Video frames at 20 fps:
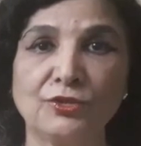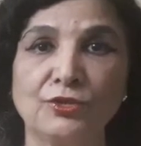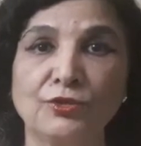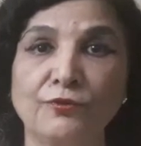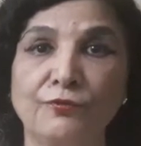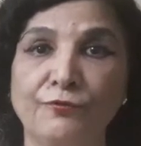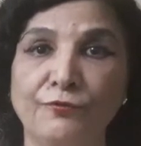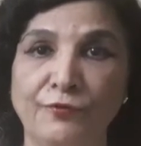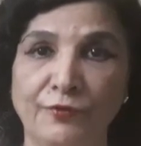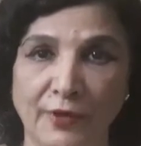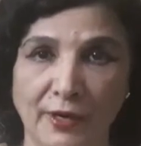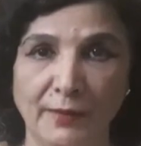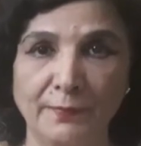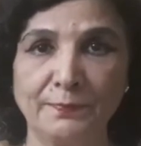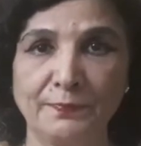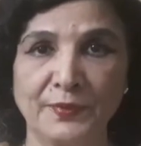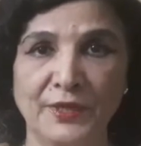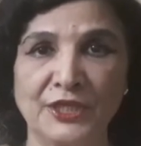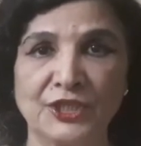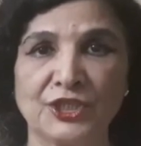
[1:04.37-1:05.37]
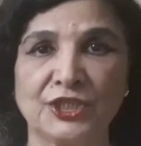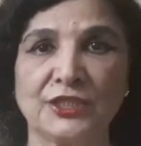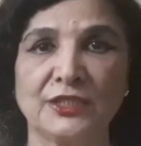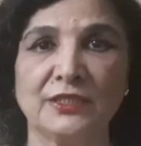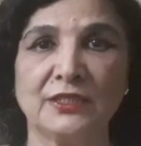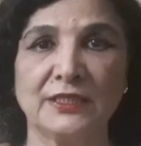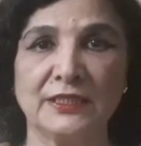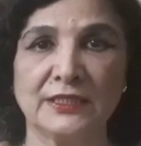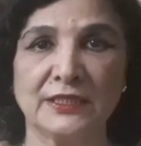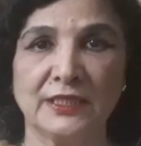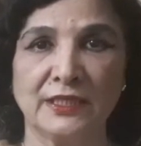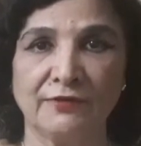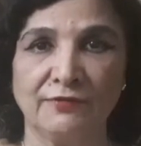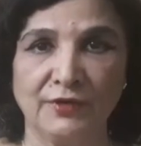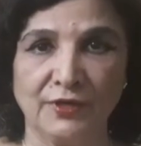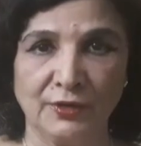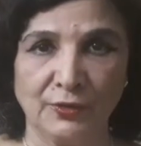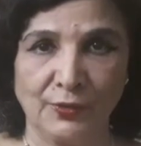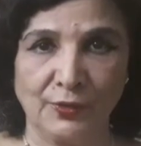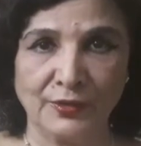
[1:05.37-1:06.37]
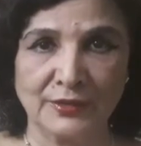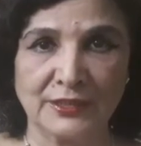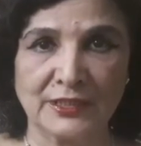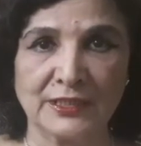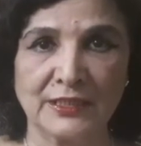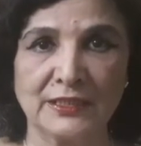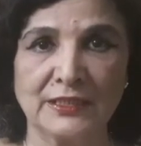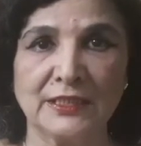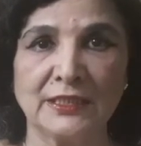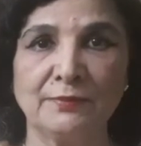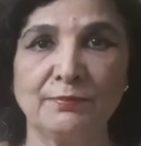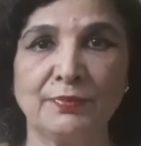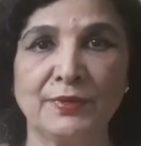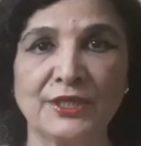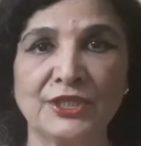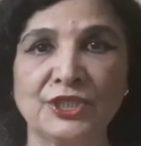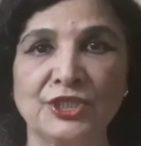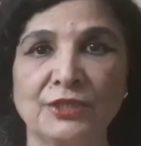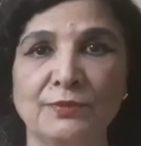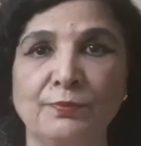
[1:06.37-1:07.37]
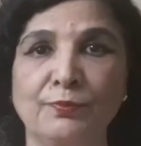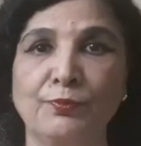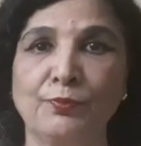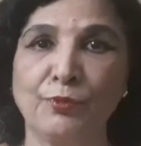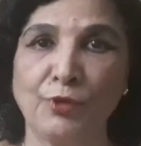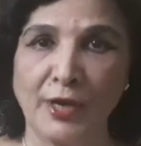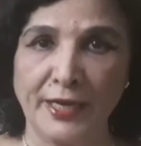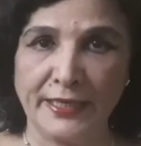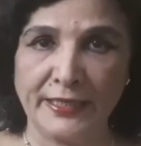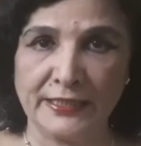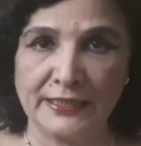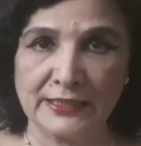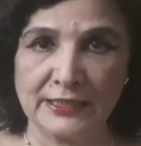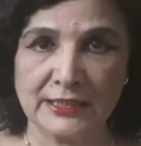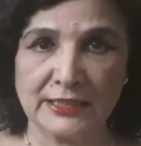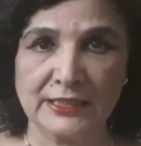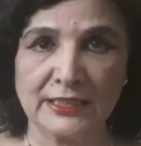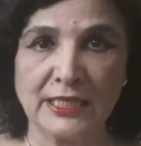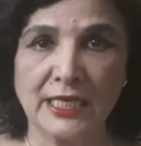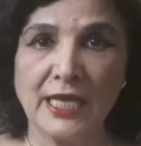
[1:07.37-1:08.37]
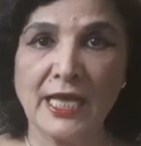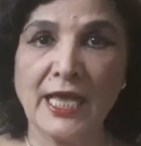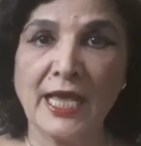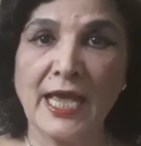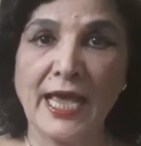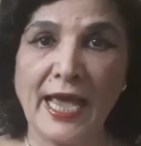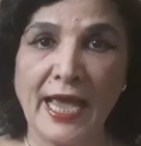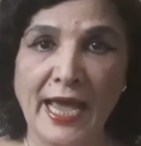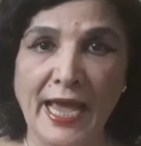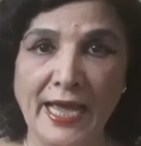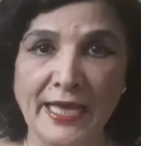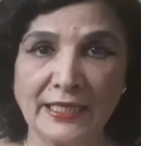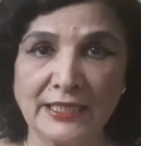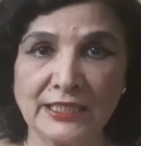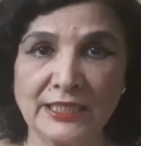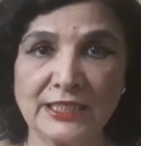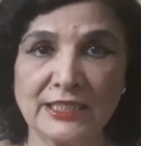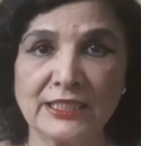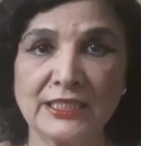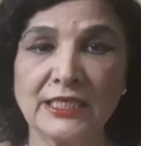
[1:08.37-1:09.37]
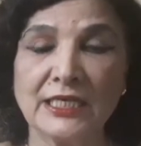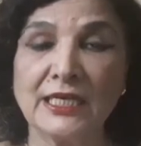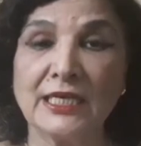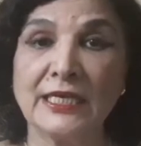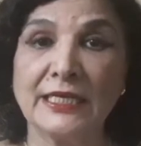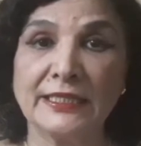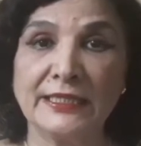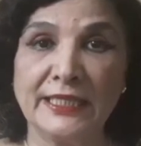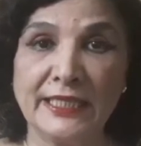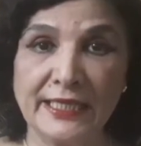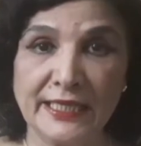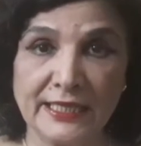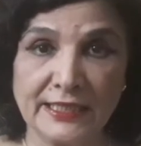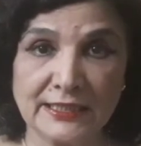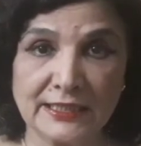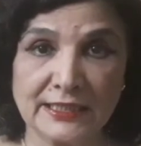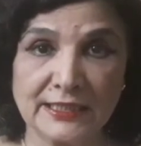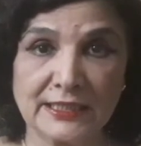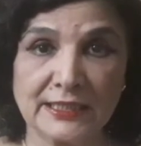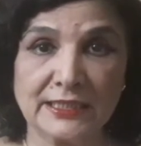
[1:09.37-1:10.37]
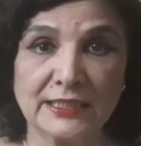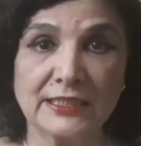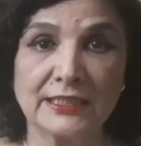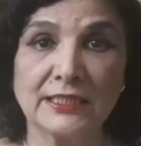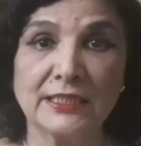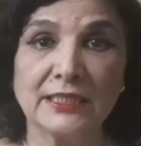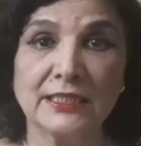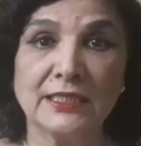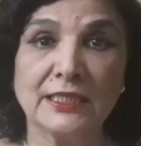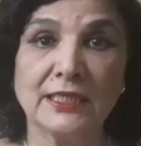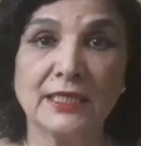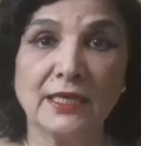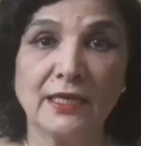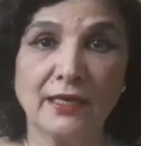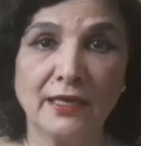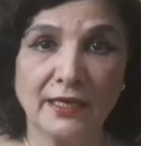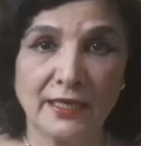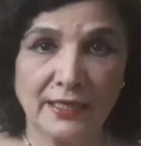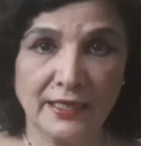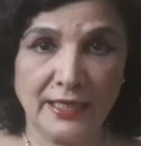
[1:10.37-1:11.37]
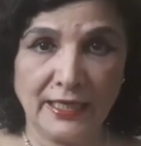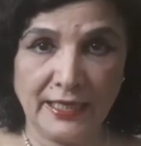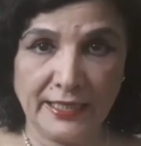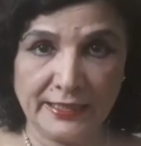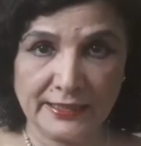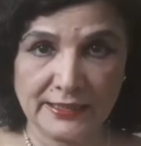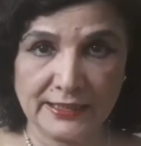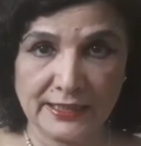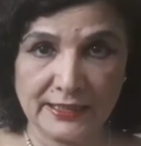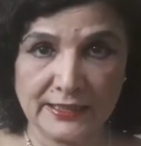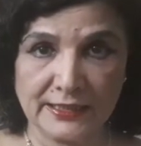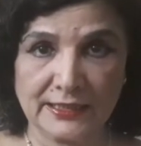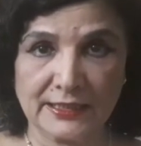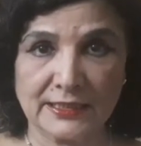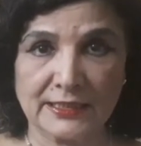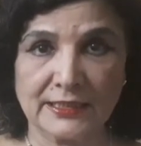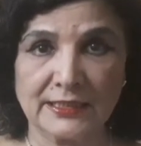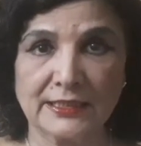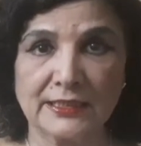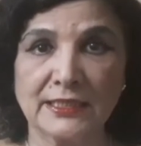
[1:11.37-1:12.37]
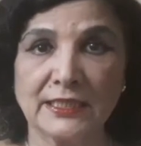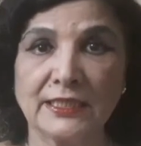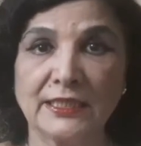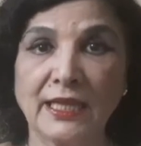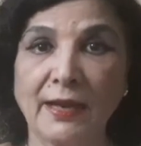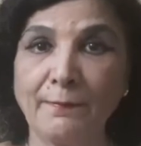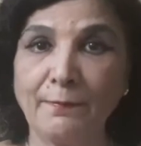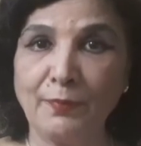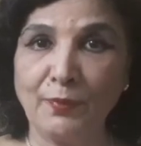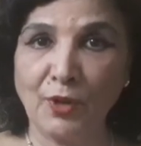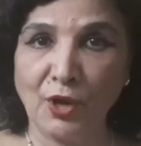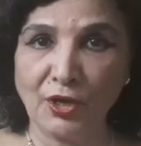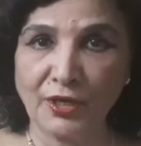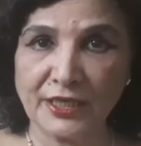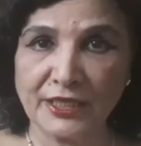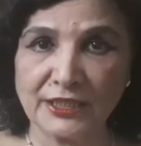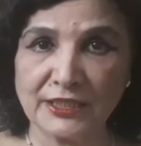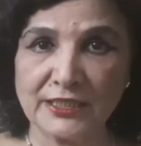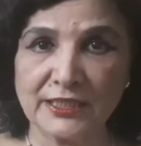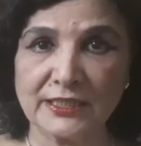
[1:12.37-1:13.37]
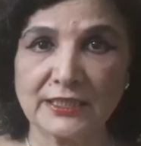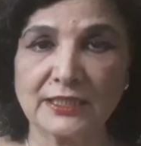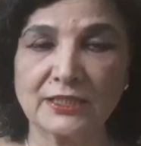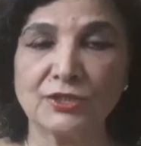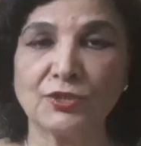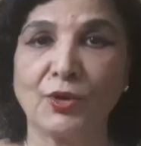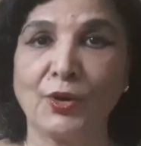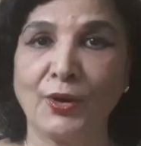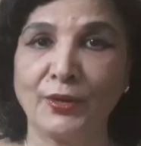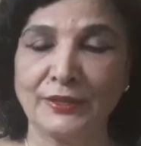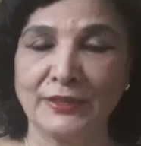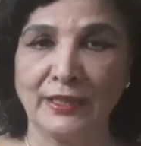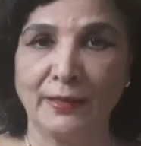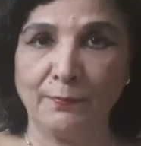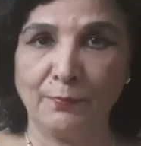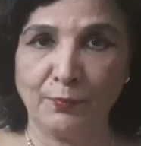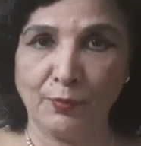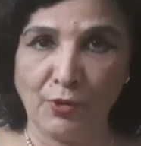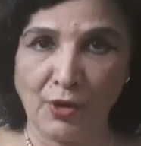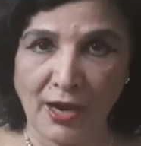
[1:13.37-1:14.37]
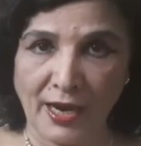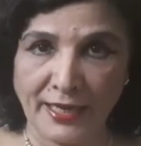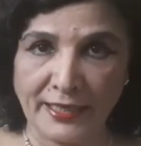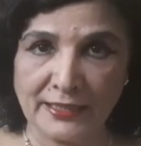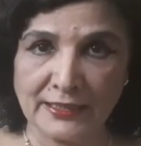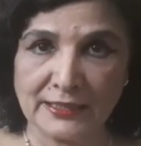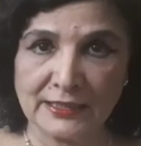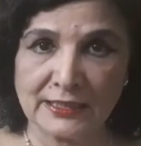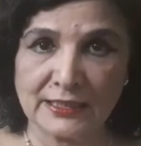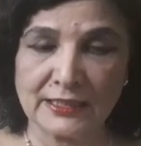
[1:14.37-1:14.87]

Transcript: to firm pressure is given on certain pressure points, and these releases the blockages on the points,